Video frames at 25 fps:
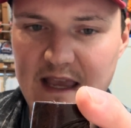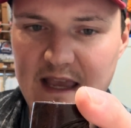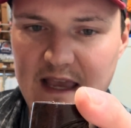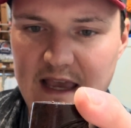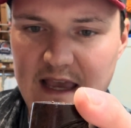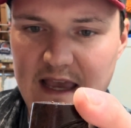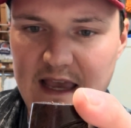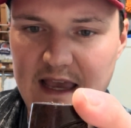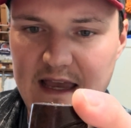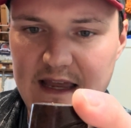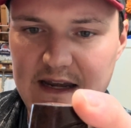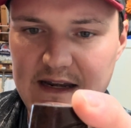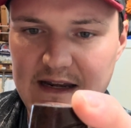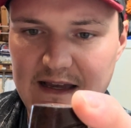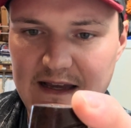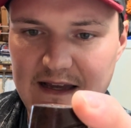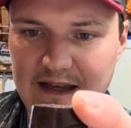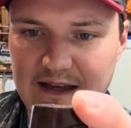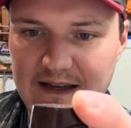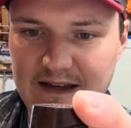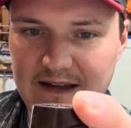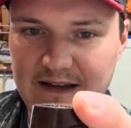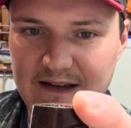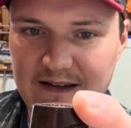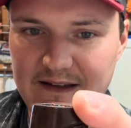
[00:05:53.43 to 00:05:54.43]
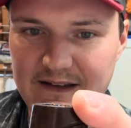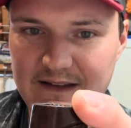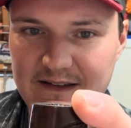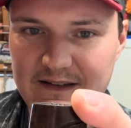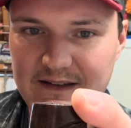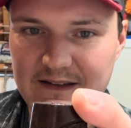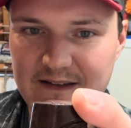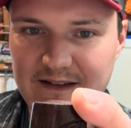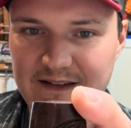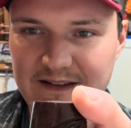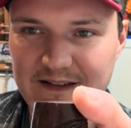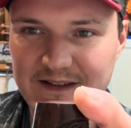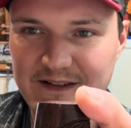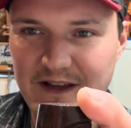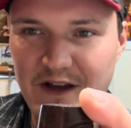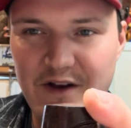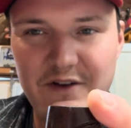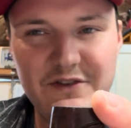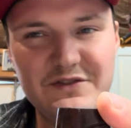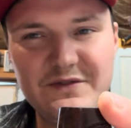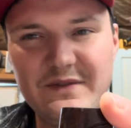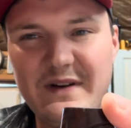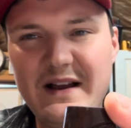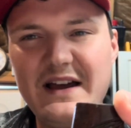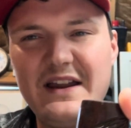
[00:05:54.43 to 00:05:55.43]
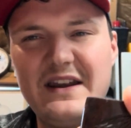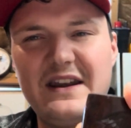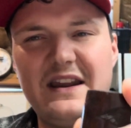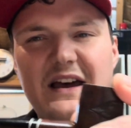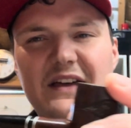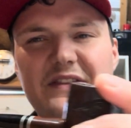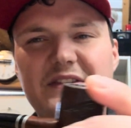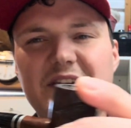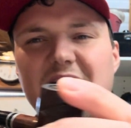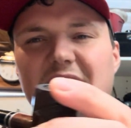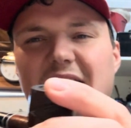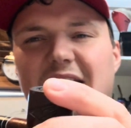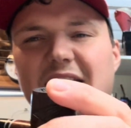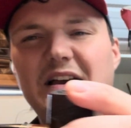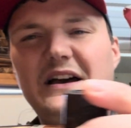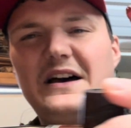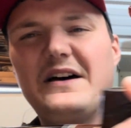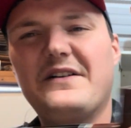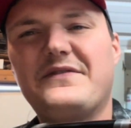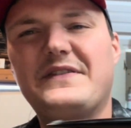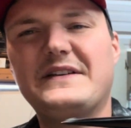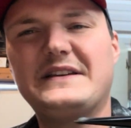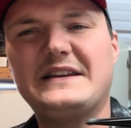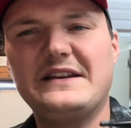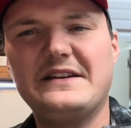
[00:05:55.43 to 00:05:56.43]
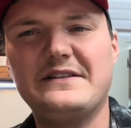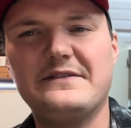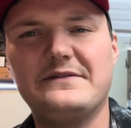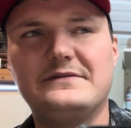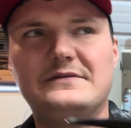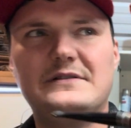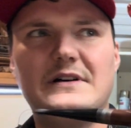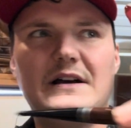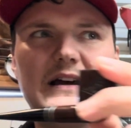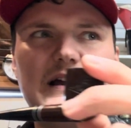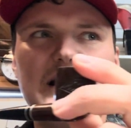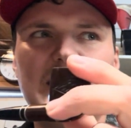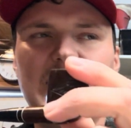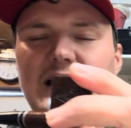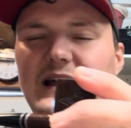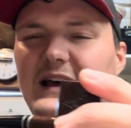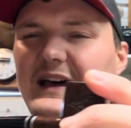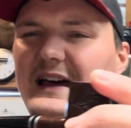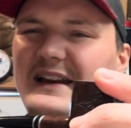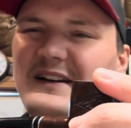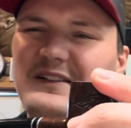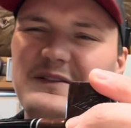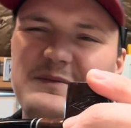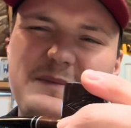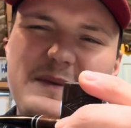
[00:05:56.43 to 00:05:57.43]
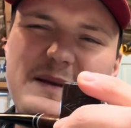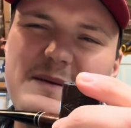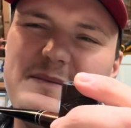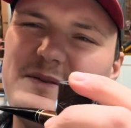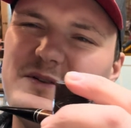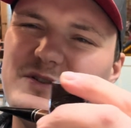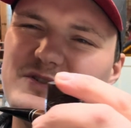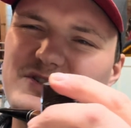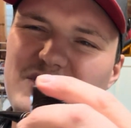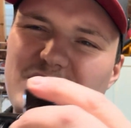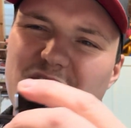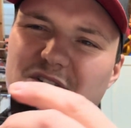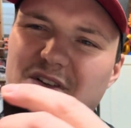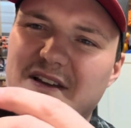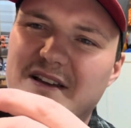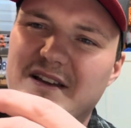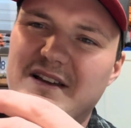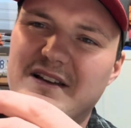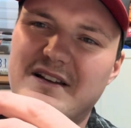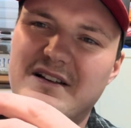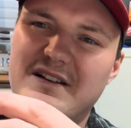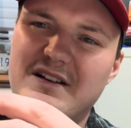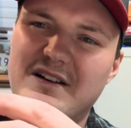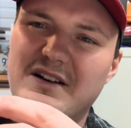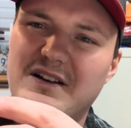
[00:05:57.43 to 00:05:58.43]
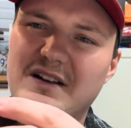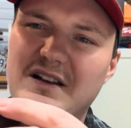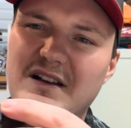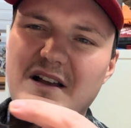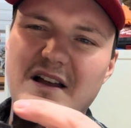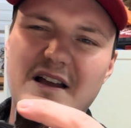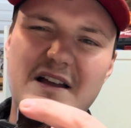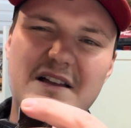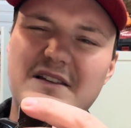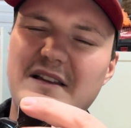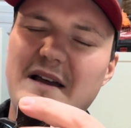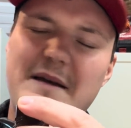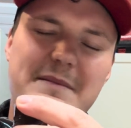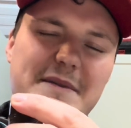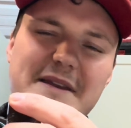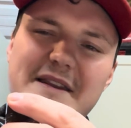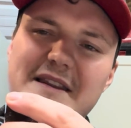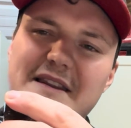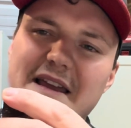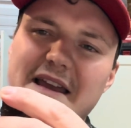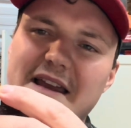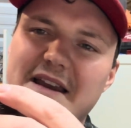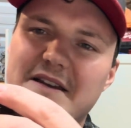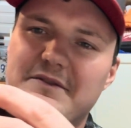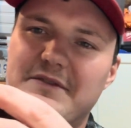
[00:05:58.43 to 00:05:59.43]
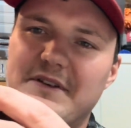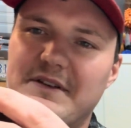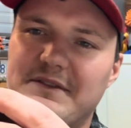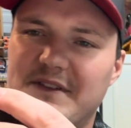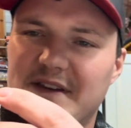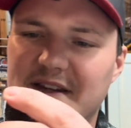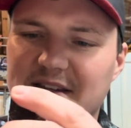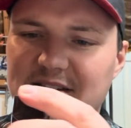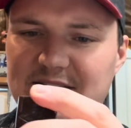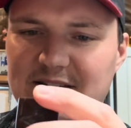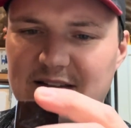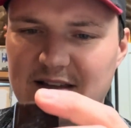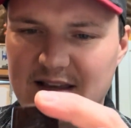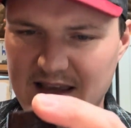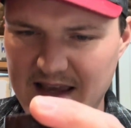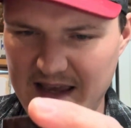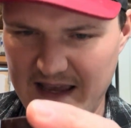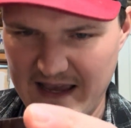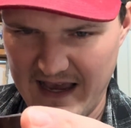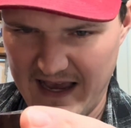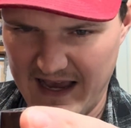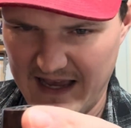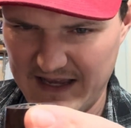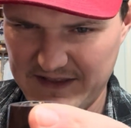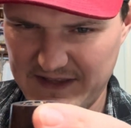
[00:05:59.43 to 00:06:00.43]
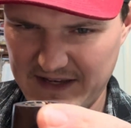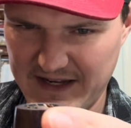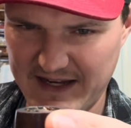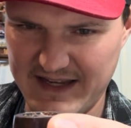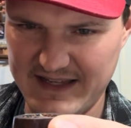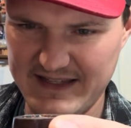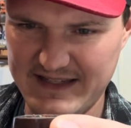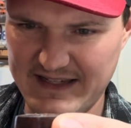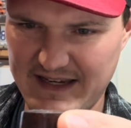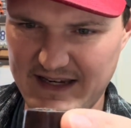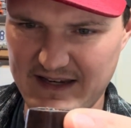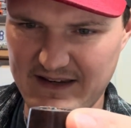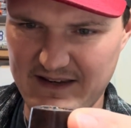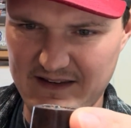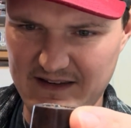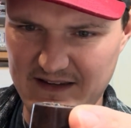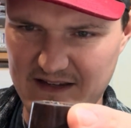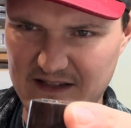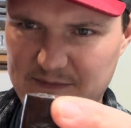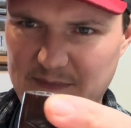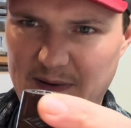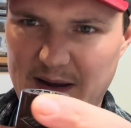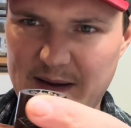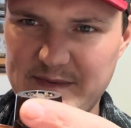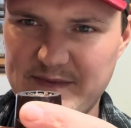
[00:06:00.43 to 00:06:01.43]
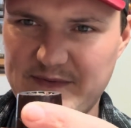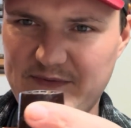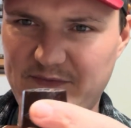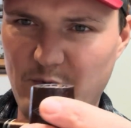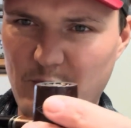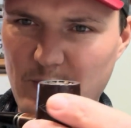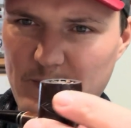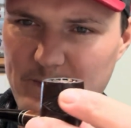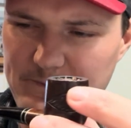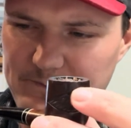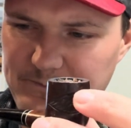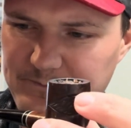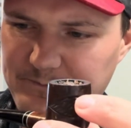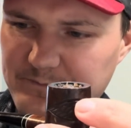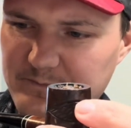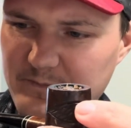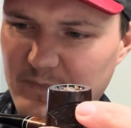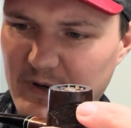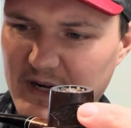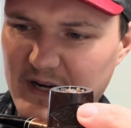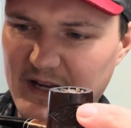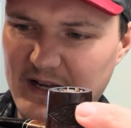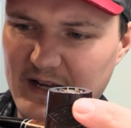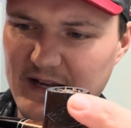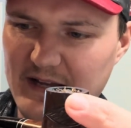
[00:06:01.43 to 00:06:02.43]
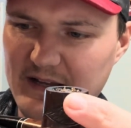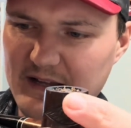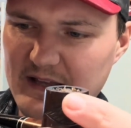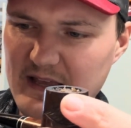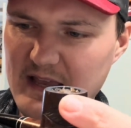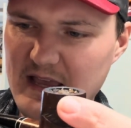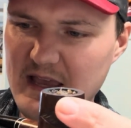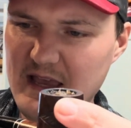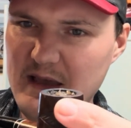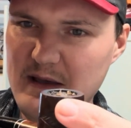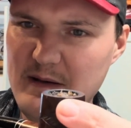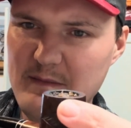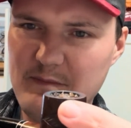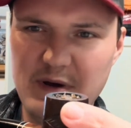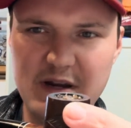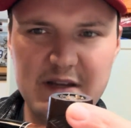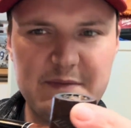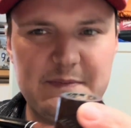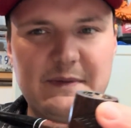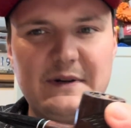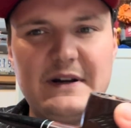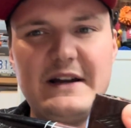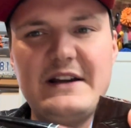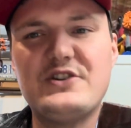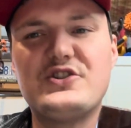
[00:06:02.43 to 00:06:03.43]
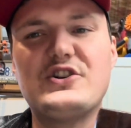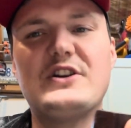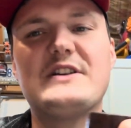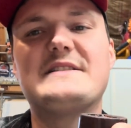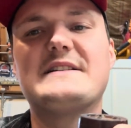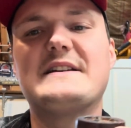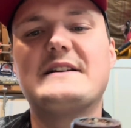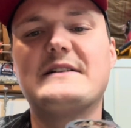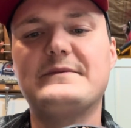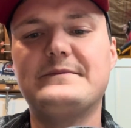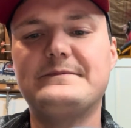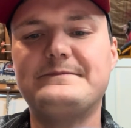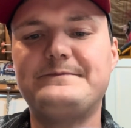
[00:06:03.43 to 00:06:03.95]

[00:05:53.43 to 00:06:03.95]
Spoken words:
And so it was around, I think, like 50, maybe it was early, late 50s. I think I've seen these pipes before. But it's pretty interesting.